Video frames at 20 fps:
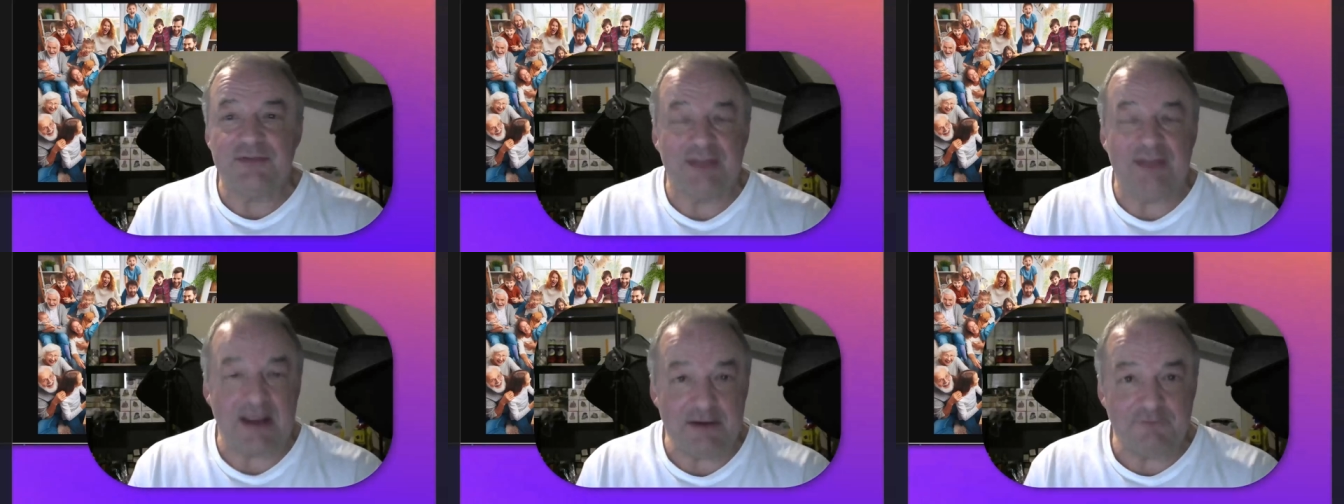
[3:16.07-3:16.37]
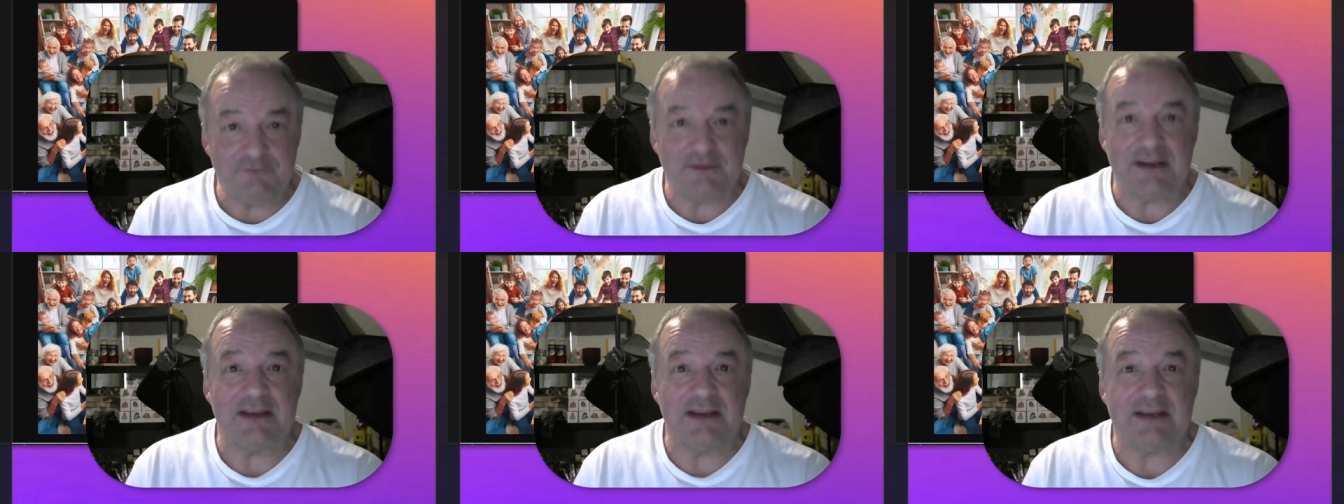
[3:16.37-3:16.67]
they
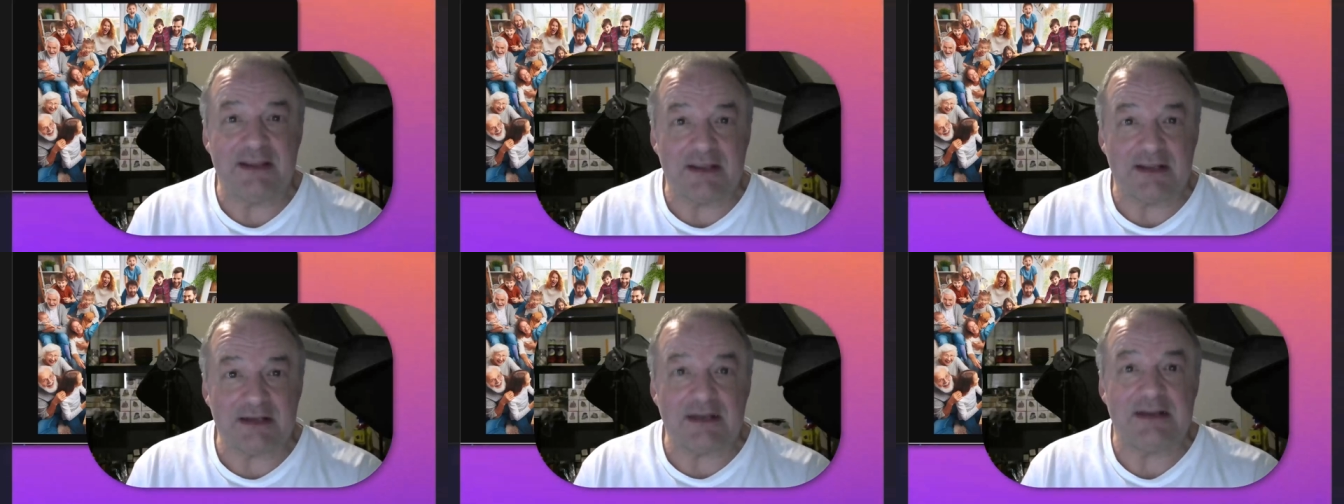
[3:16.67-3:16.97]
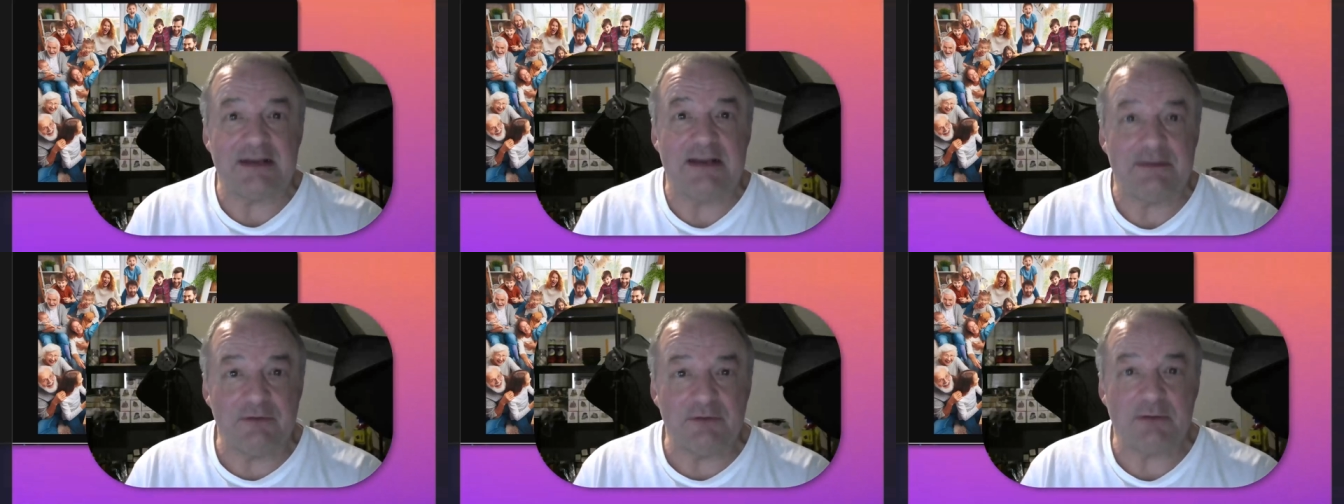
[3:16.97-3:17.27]
get an
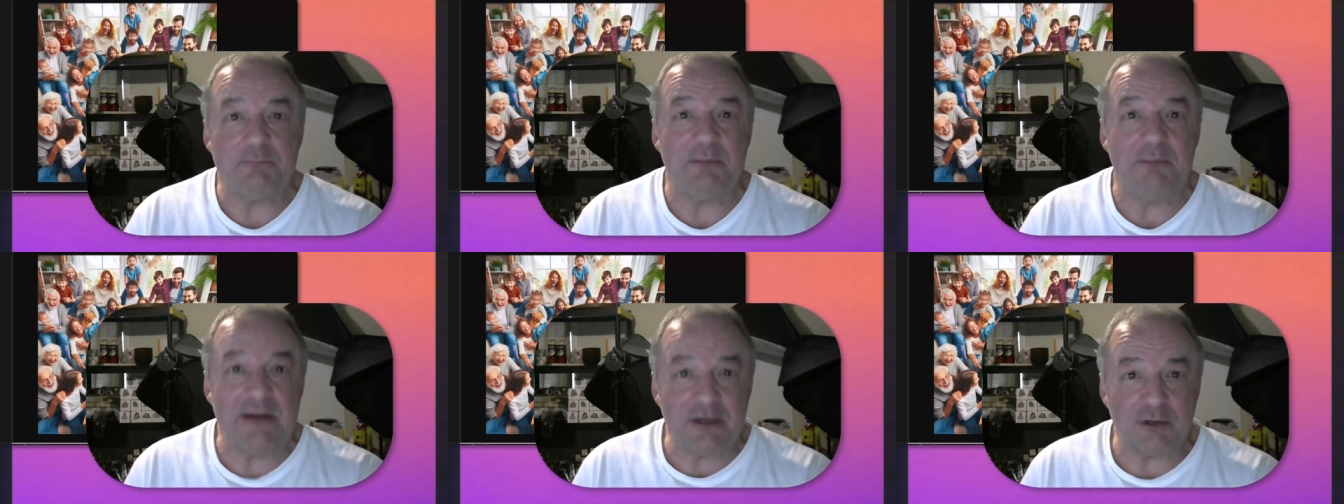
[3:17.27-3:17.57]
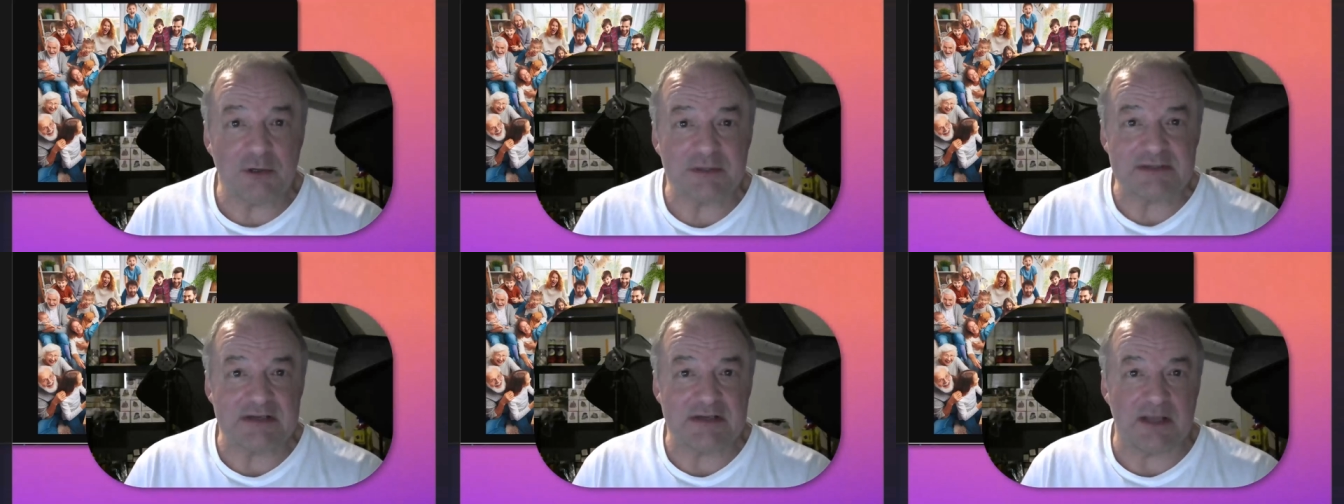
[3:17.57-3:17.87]
even
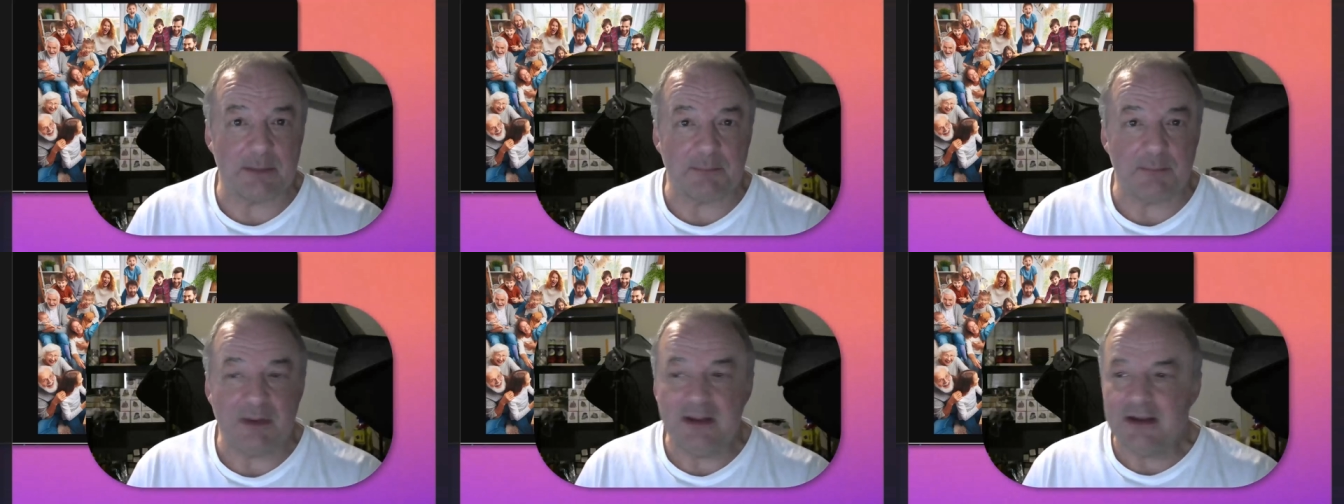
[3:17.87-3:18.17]
bigger tip.